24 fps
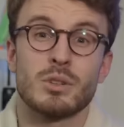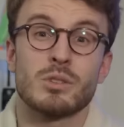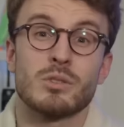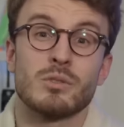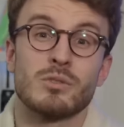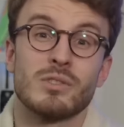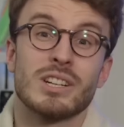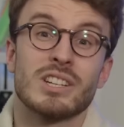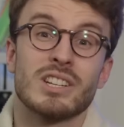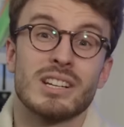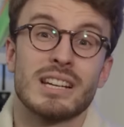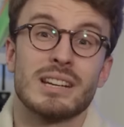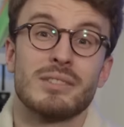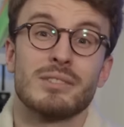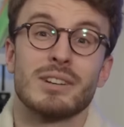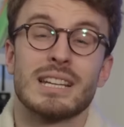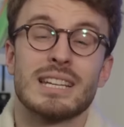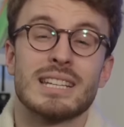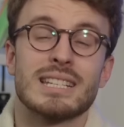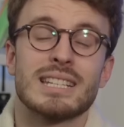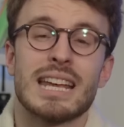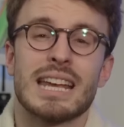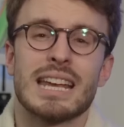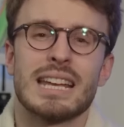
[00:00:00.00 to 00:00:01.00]
which was originally
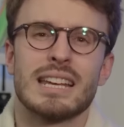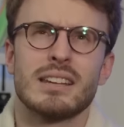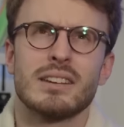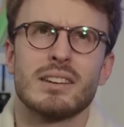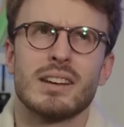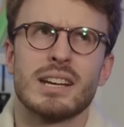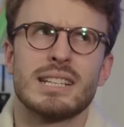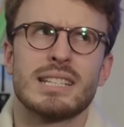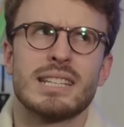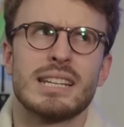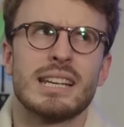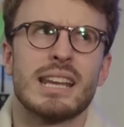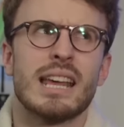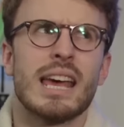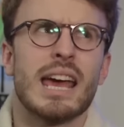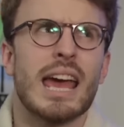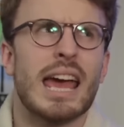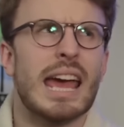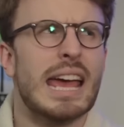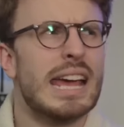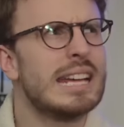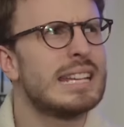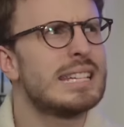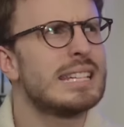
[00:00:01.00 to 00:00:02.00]
released in
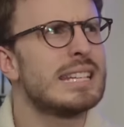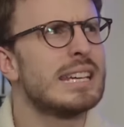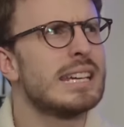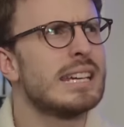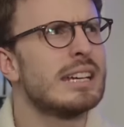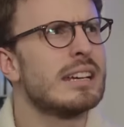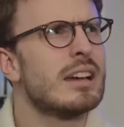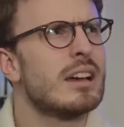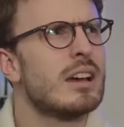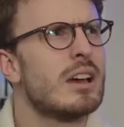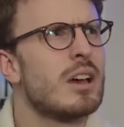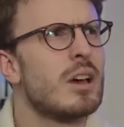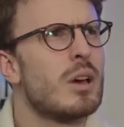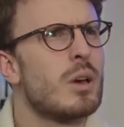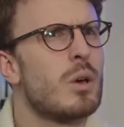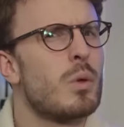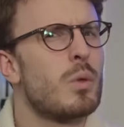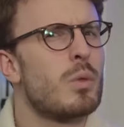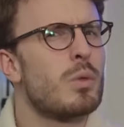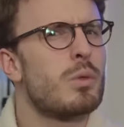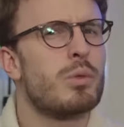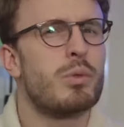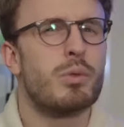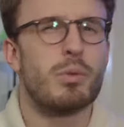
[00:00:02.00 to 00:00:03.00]

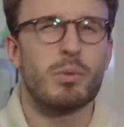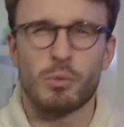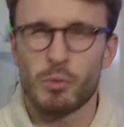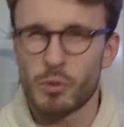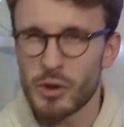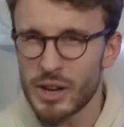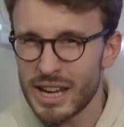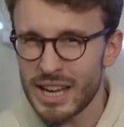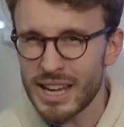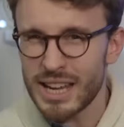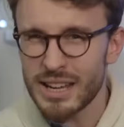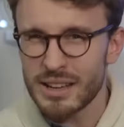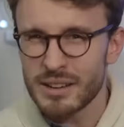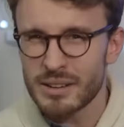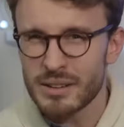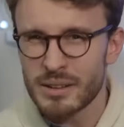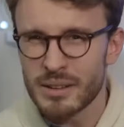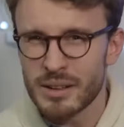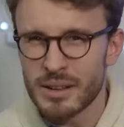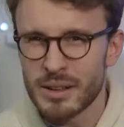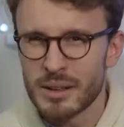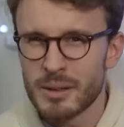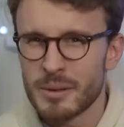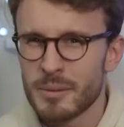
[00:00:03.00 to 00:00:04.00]
1983?
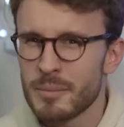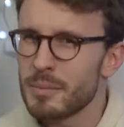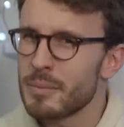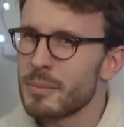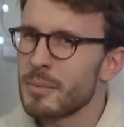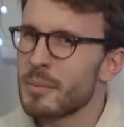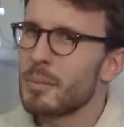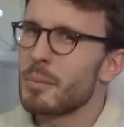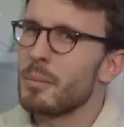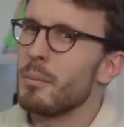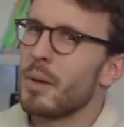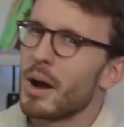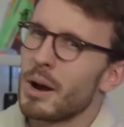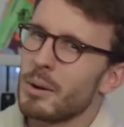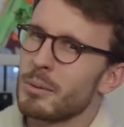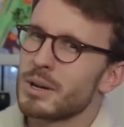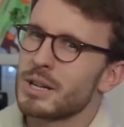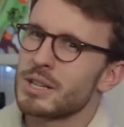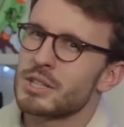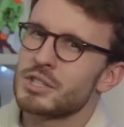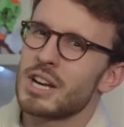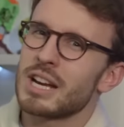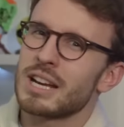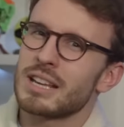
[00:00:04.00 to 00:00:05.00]
Might
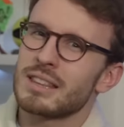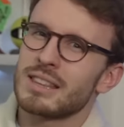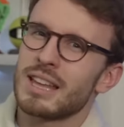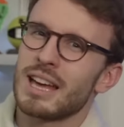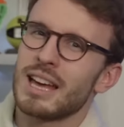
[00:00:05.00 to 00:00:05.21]
want to check